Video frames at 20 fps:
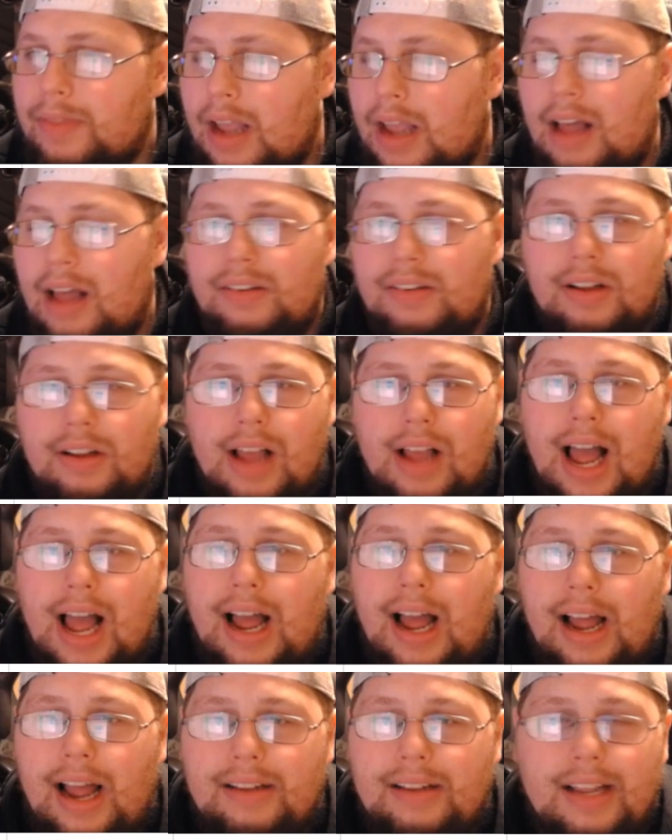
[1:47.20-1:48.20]
Look,
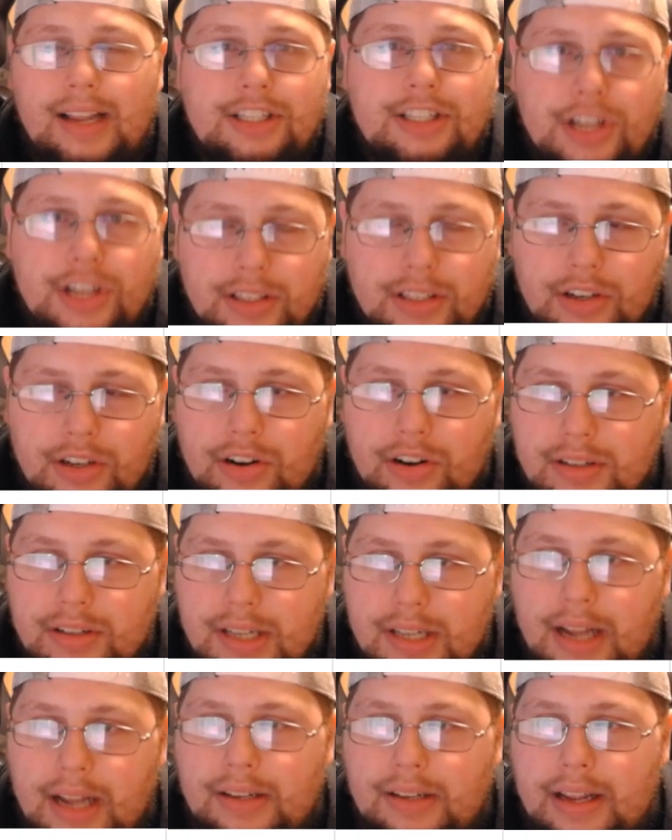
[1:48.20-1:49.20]
I like Jalen Hurts.
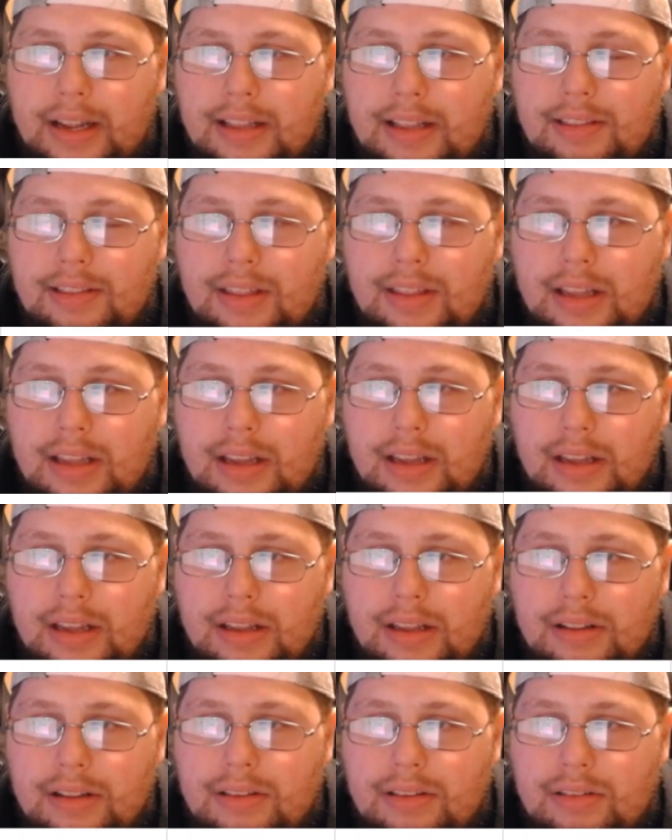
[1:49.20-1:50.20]
I like
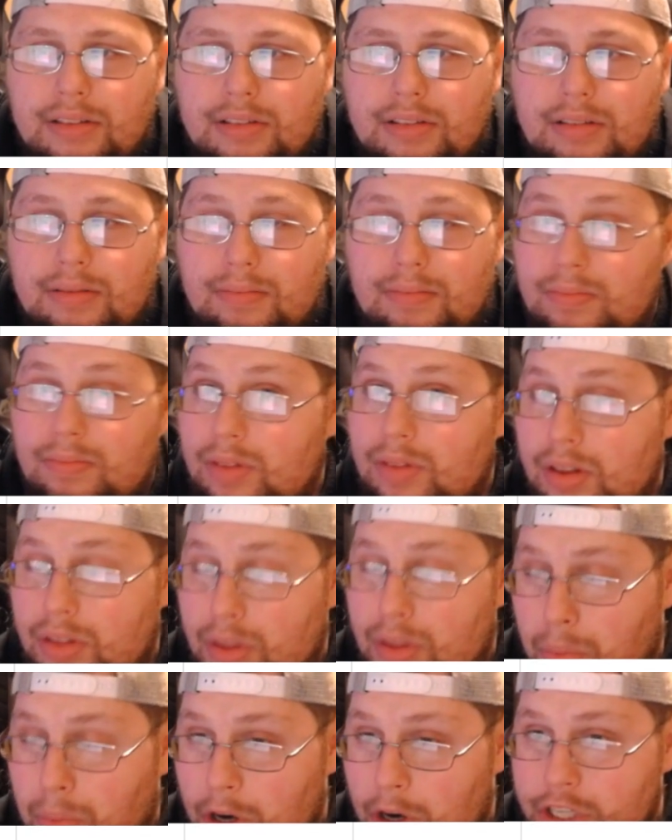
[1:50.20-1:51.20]
the
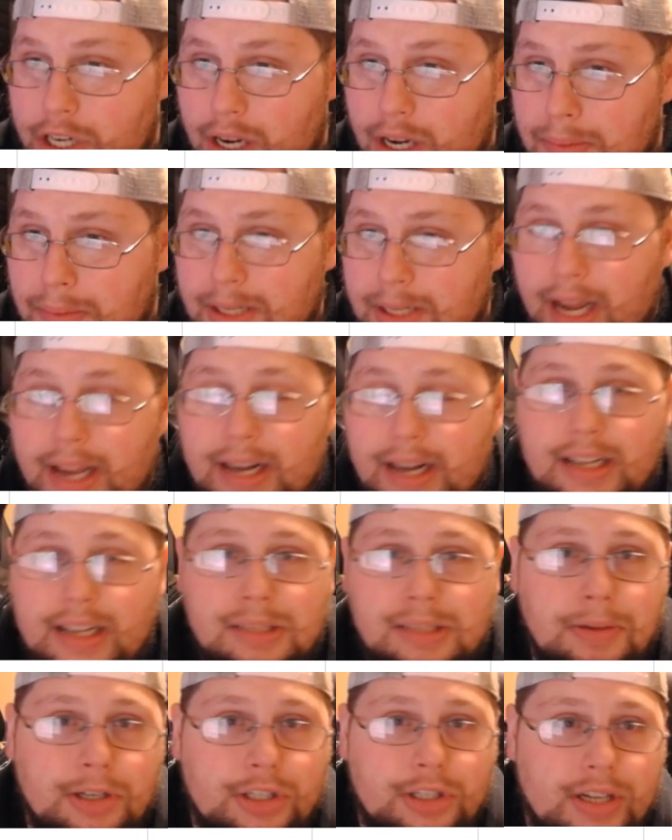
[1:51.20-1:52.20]
rushing upside,
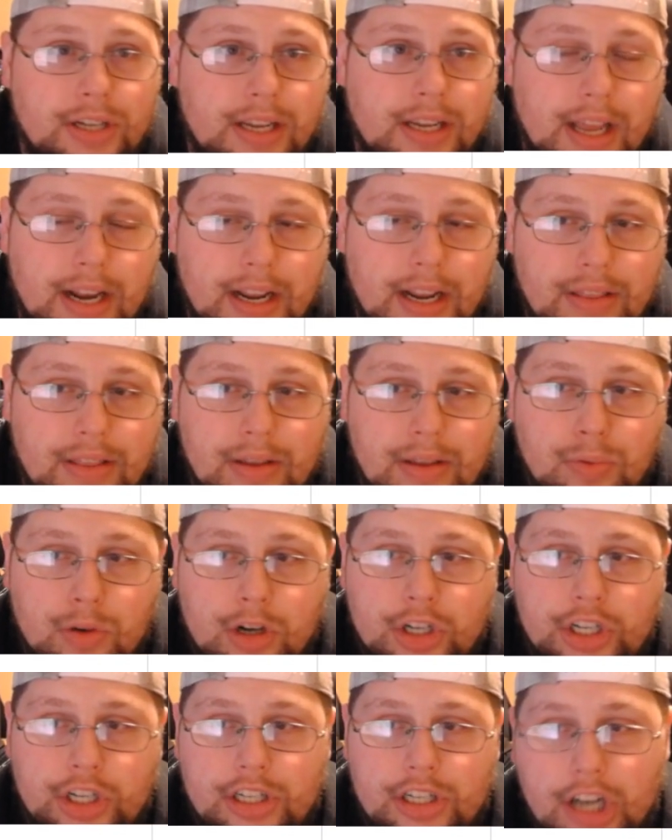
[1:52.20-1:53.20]
especially getting the
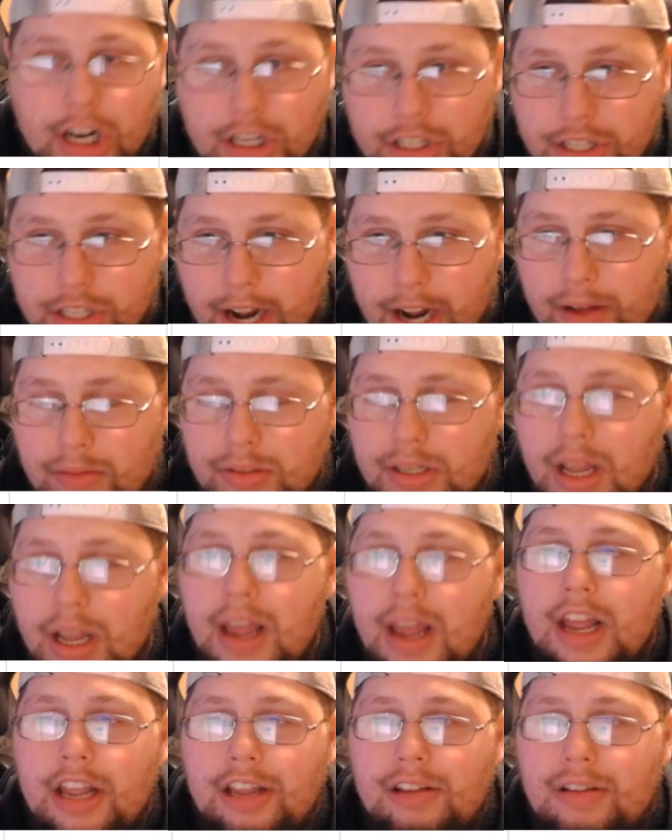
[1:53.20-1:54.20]
rushing touchdowns.
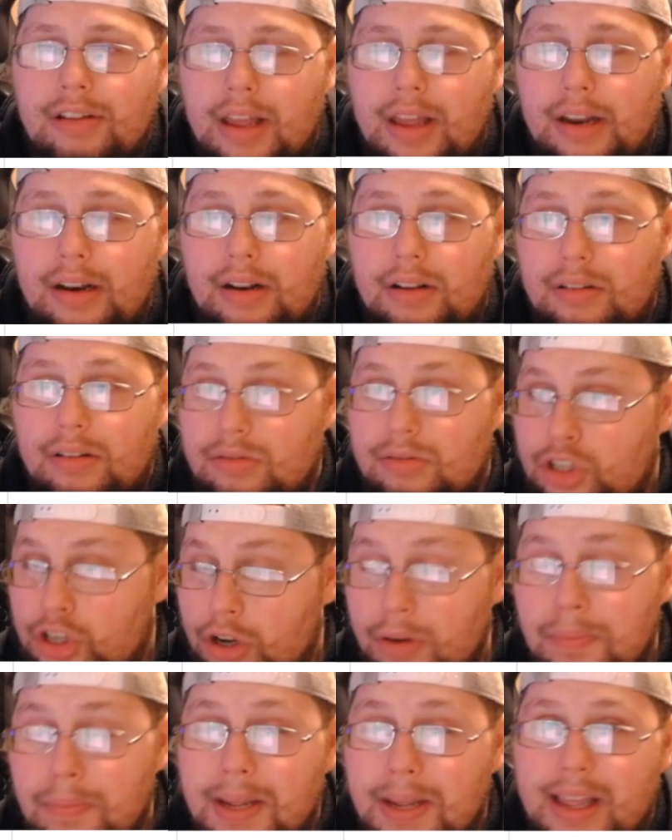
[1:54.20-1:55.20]

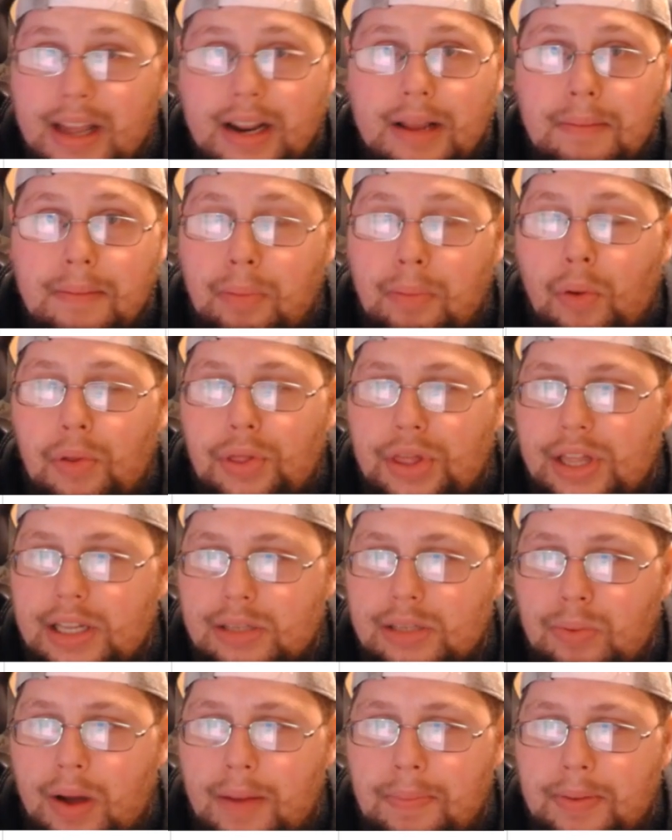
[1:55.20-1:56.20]
Should be getting both his
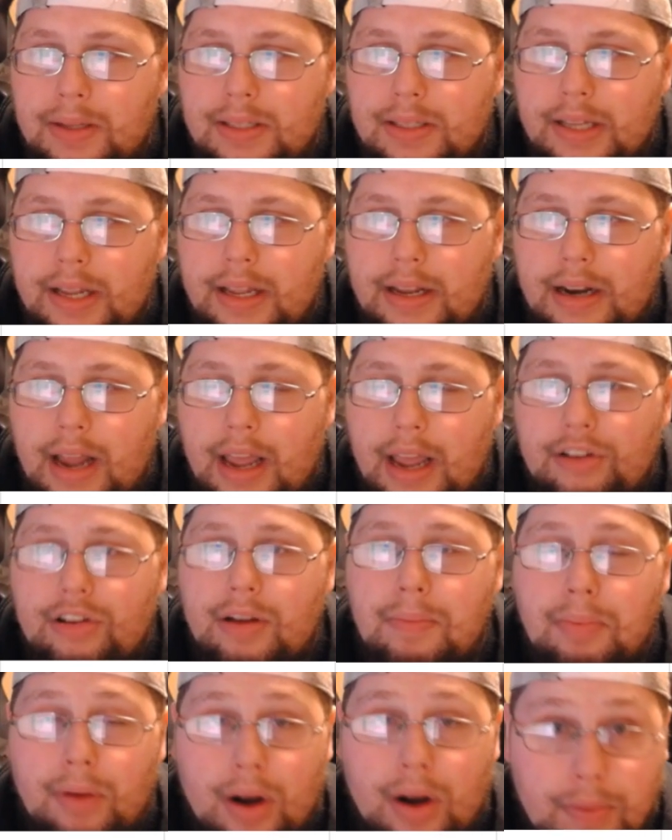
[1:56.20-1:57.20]
weapons in A.J.
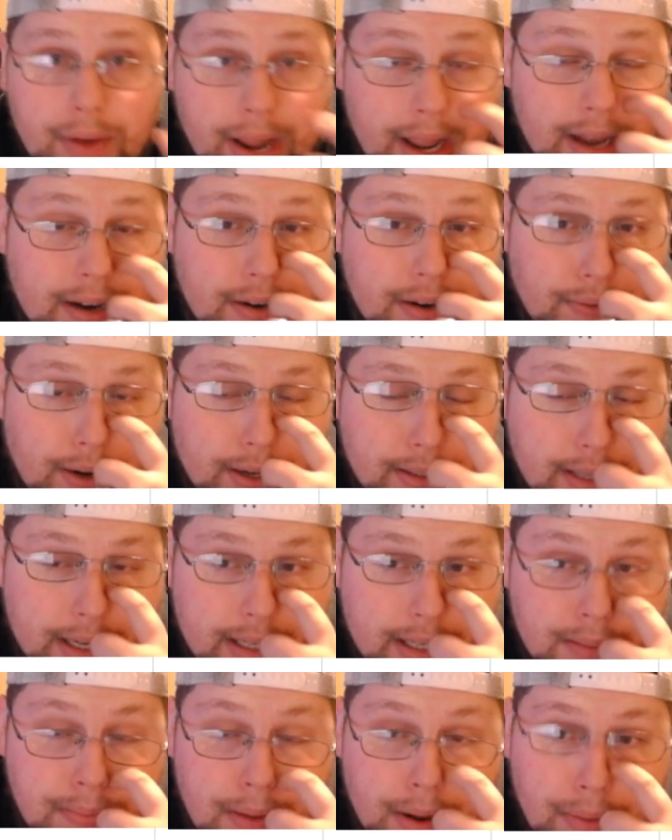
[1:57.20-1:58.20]
Brown and Devontae
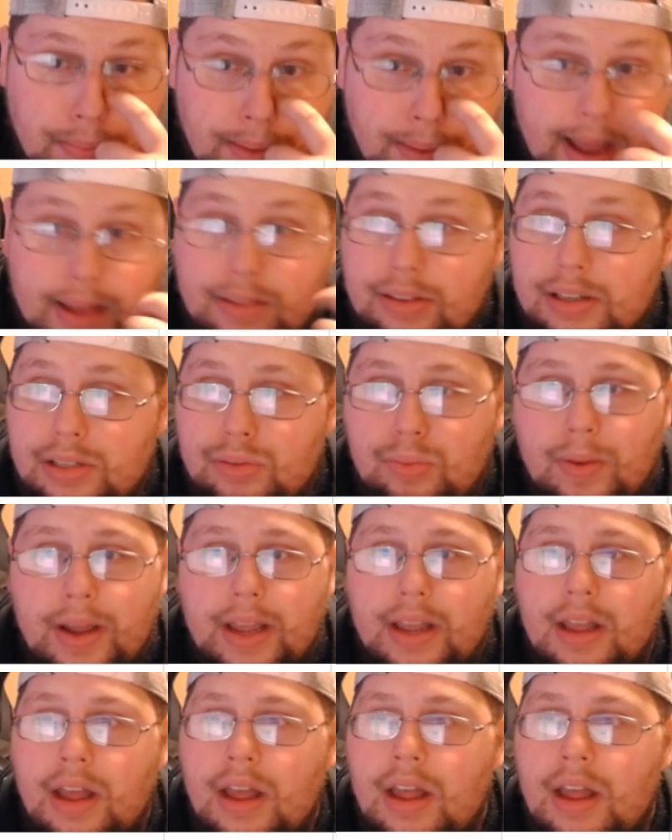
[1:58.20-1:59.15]
Smith back this week.